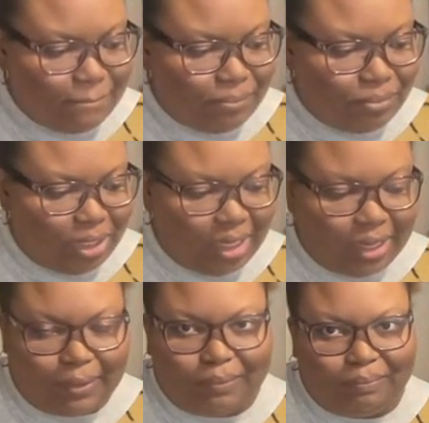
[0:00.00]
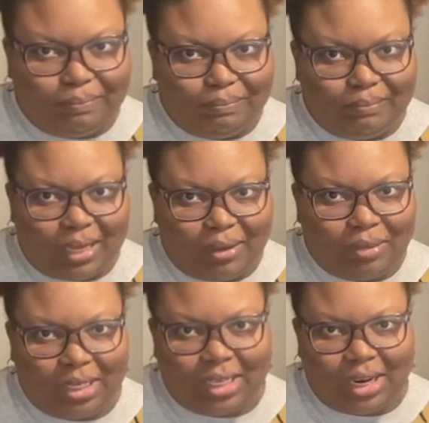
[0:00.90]
yeah, I'm
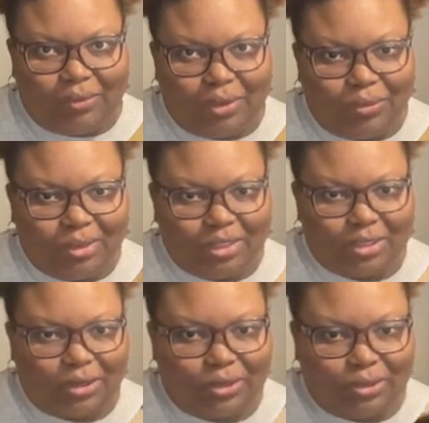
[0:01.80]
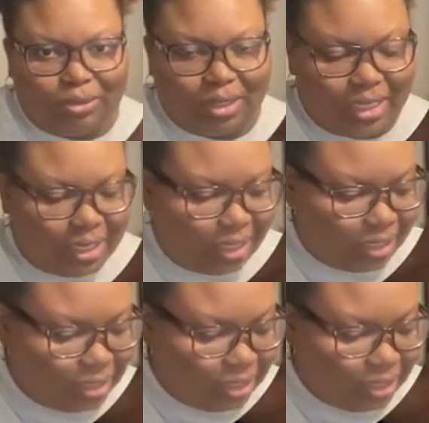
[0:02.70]
glad I went with the skull. I'm glad I